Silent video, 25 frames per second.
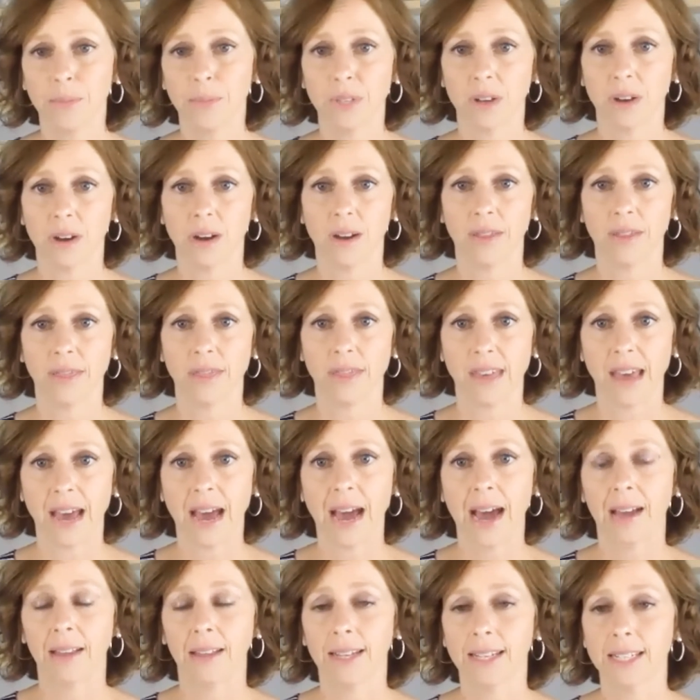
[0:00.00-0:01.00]
tips on
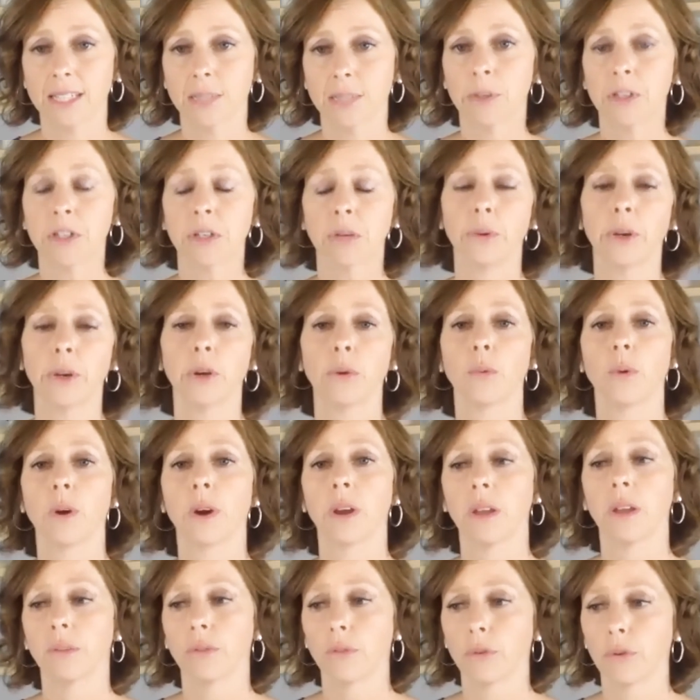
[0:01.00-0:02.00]
that, like especially when you're
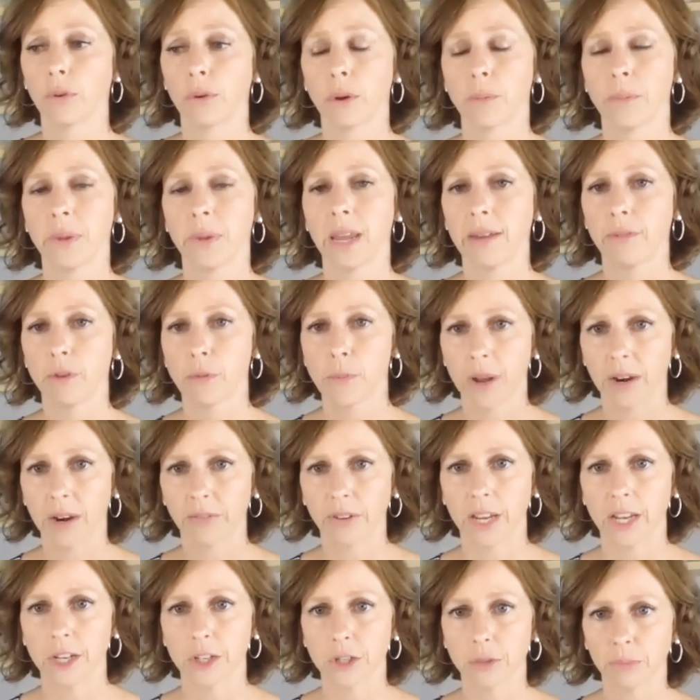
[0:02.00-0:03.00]
working through a behavior
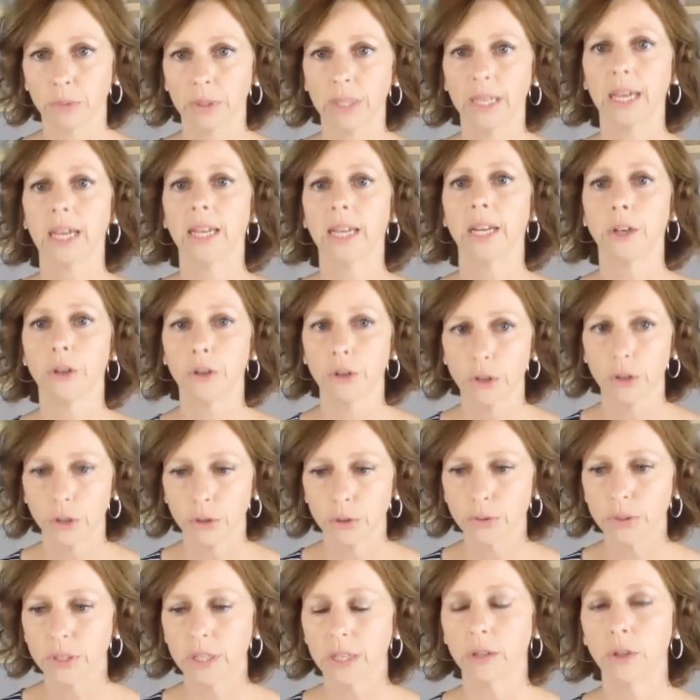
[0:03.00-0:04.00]
modification plan and you're
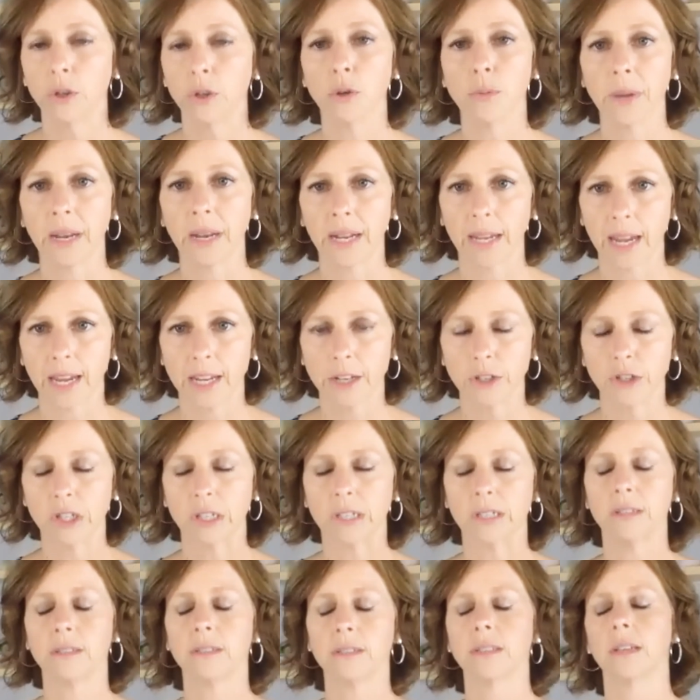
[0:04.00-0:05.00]
using new
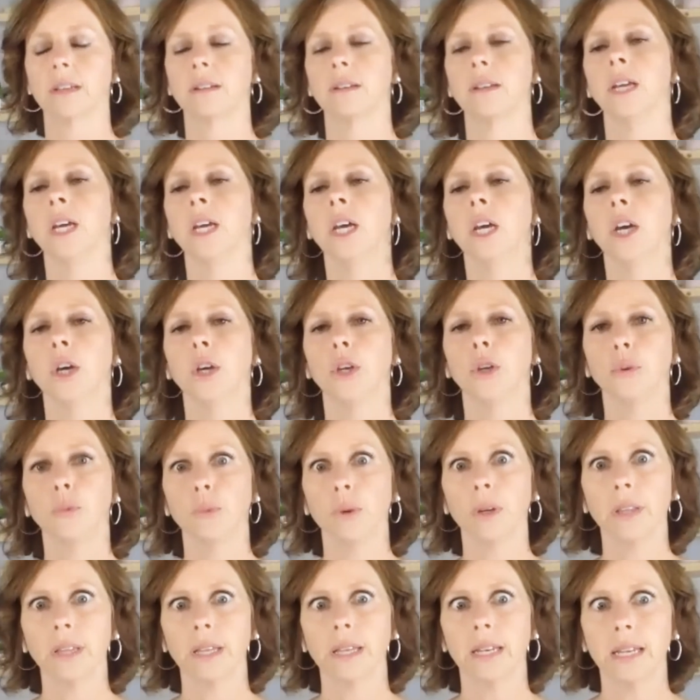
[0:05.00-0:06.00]
medications and you
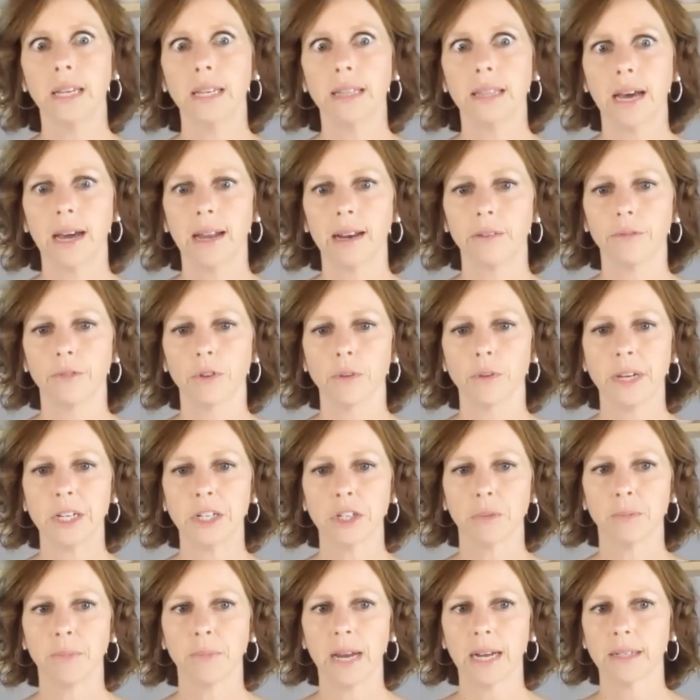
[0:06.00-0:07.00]
really need that
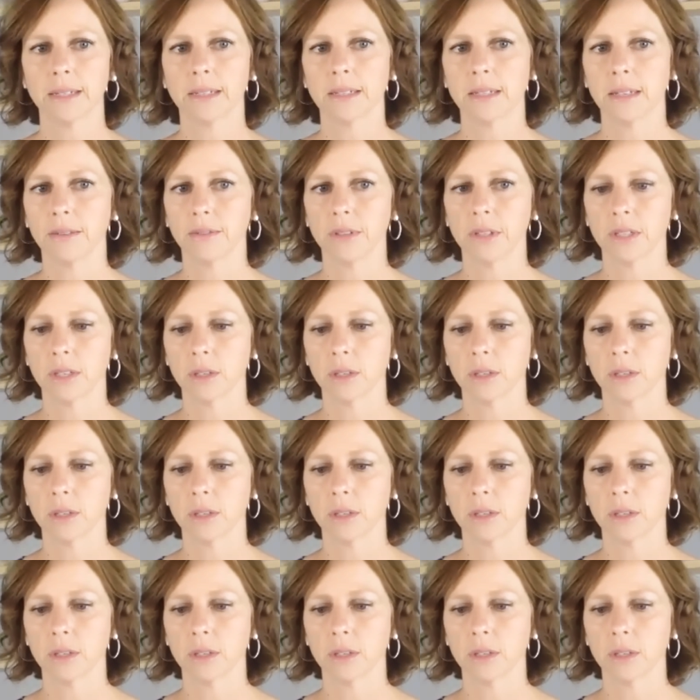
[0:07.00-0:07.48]
information back to see if